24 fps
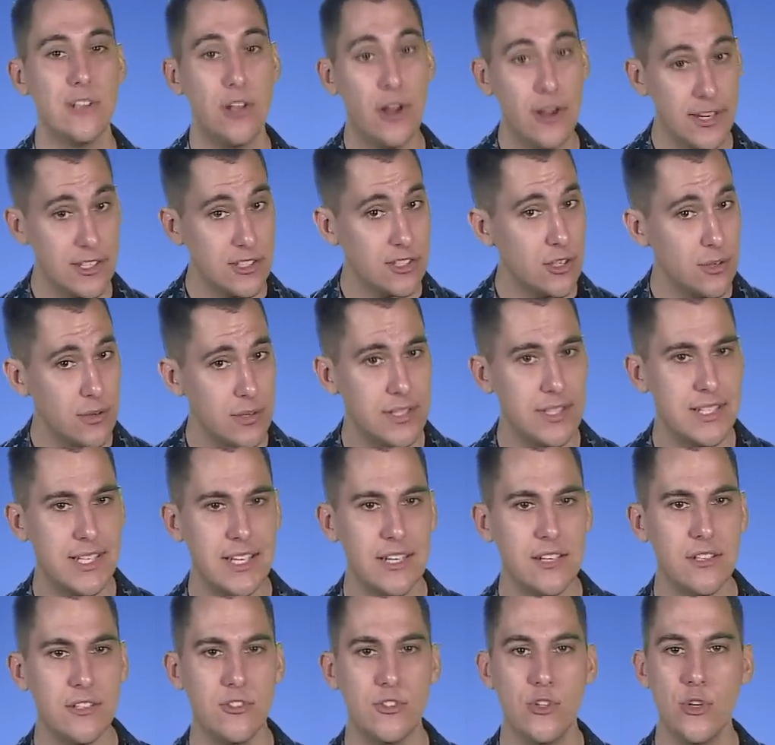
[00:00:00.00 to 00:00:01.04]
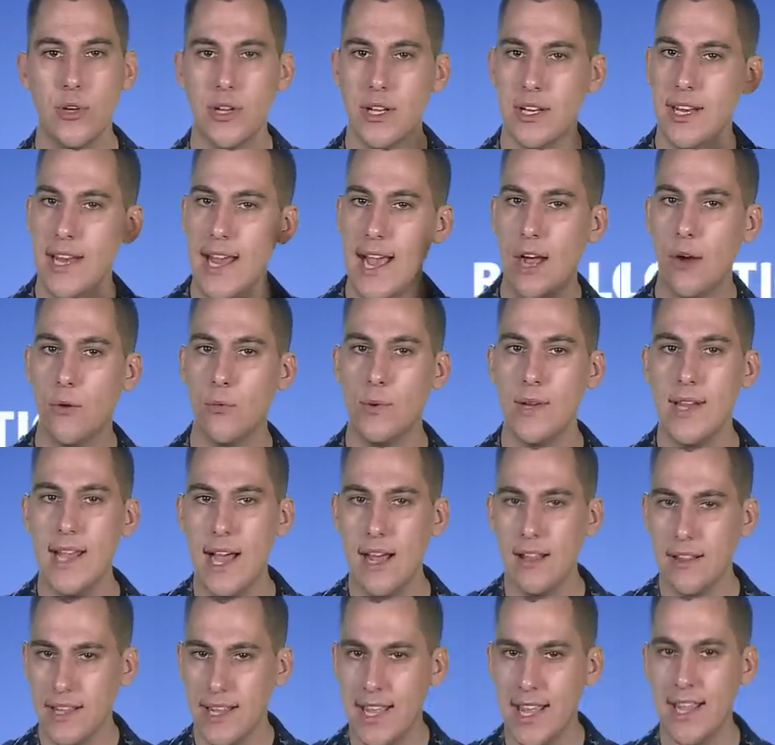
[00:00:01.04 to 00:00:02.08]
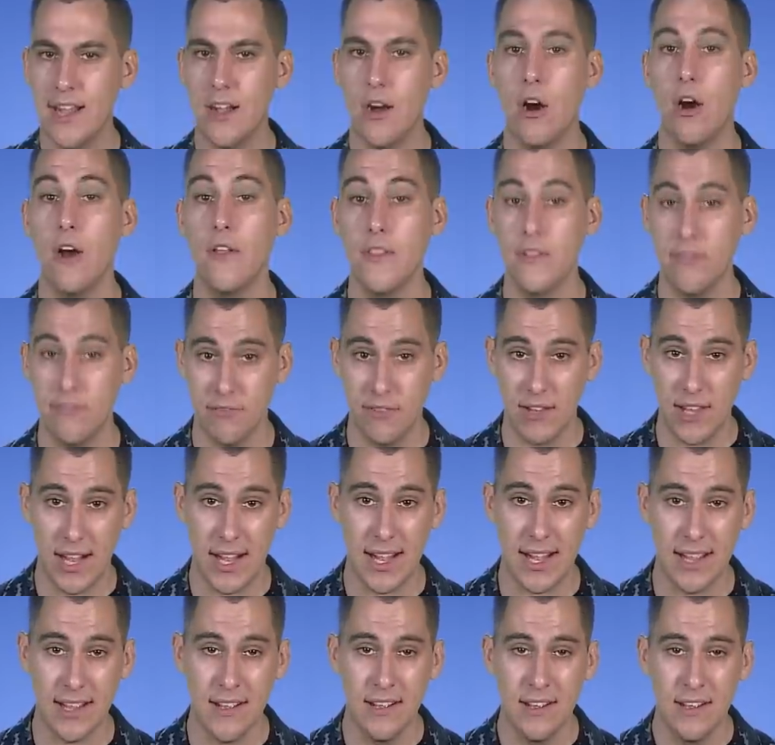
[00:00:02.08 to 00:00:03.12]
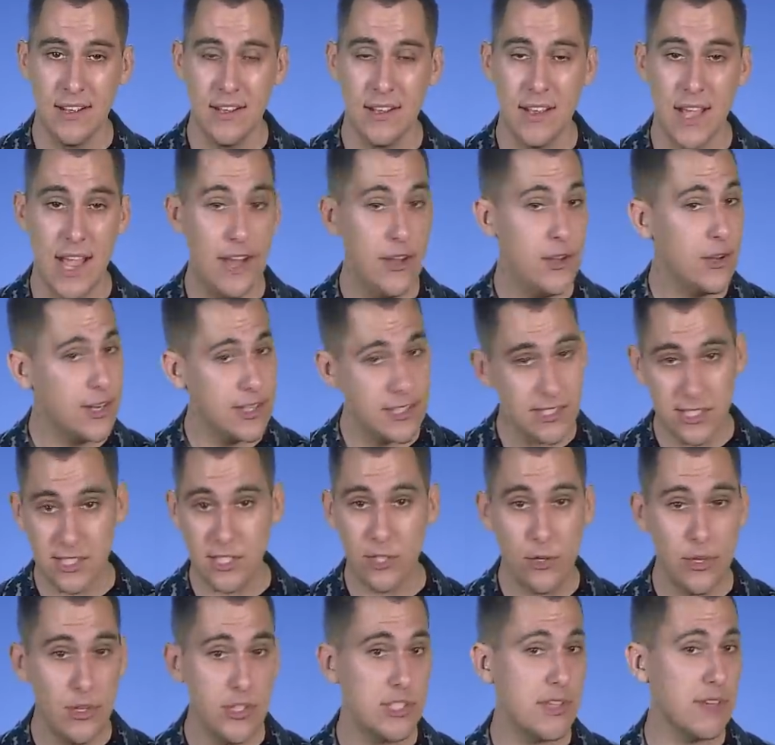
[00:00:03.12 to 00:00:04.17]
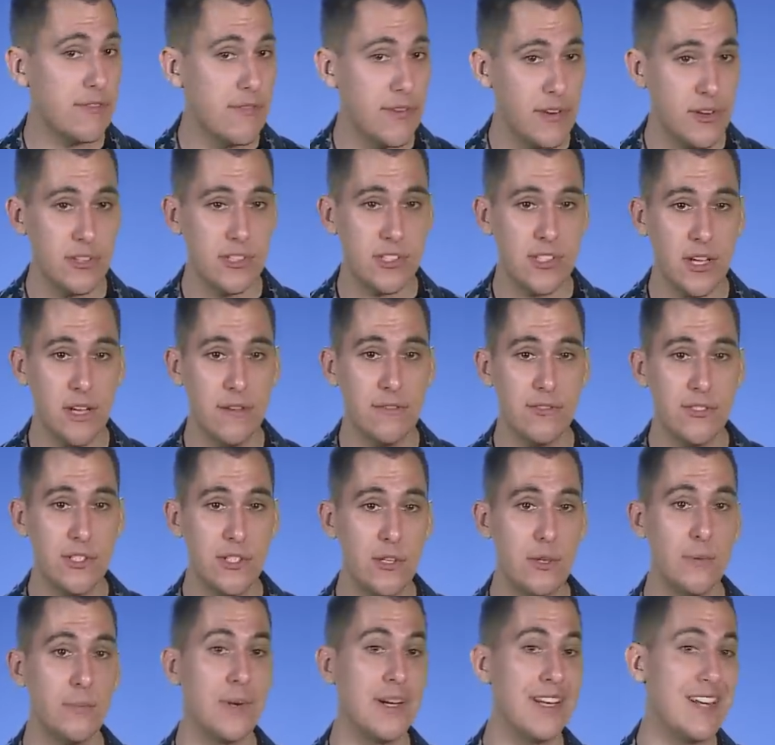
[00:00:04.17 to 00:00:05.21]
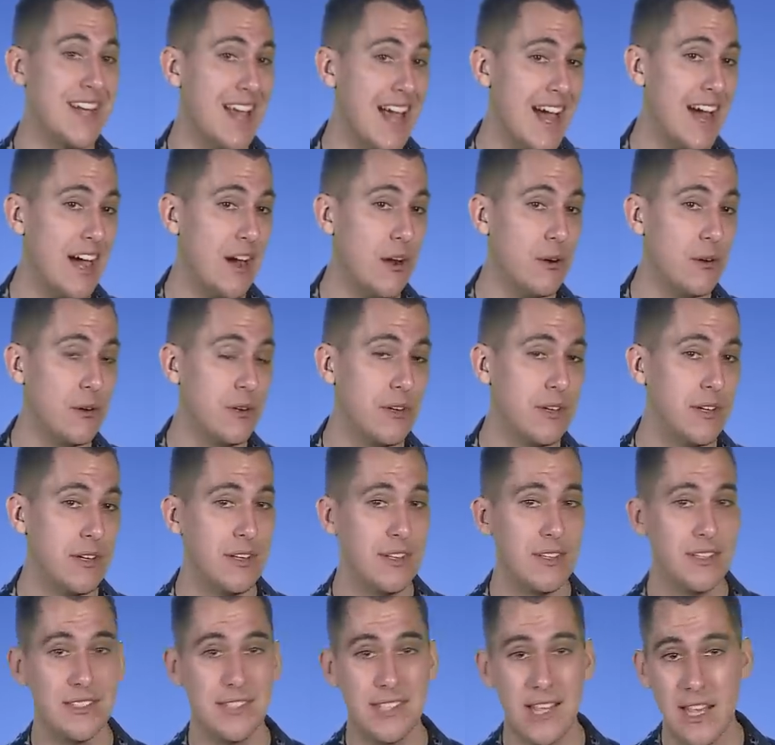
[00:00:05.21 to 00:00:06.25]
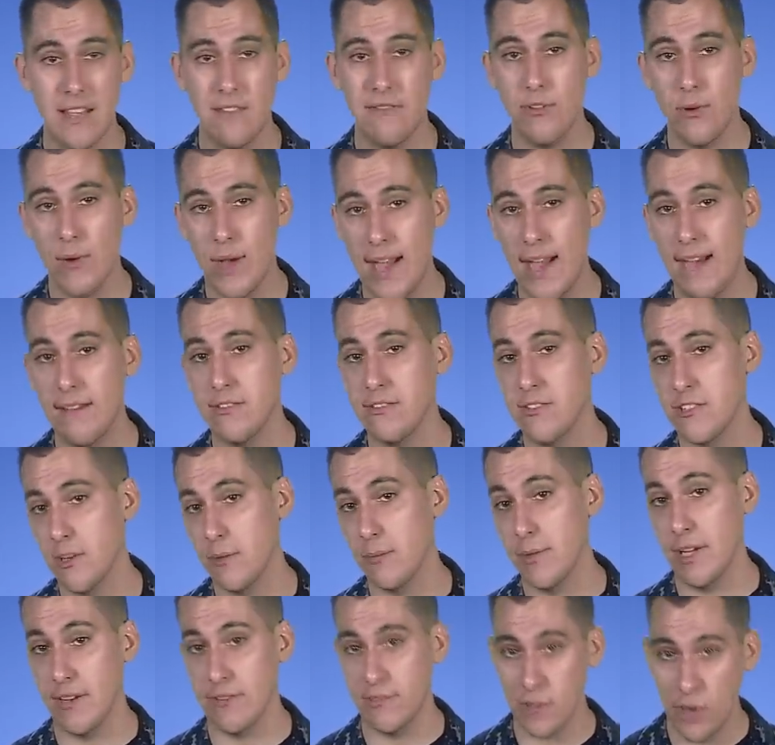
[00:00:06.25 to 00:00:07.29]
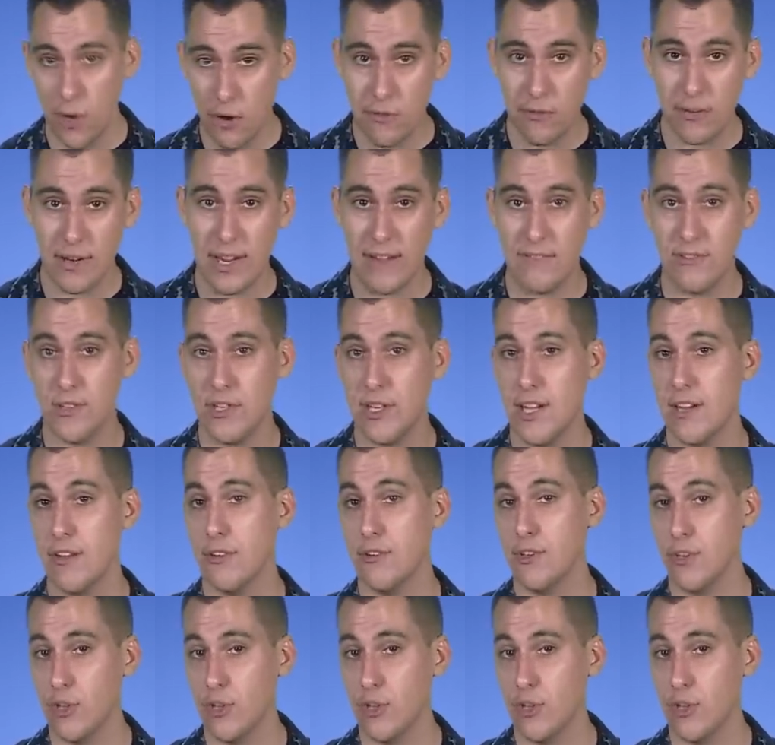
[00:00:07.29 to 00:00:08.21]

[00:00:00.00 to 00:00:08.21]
long as they're in DEERS, you can now reallocate on the fly. And you can still use it for yourself too, but now, say if you have some left over after you get your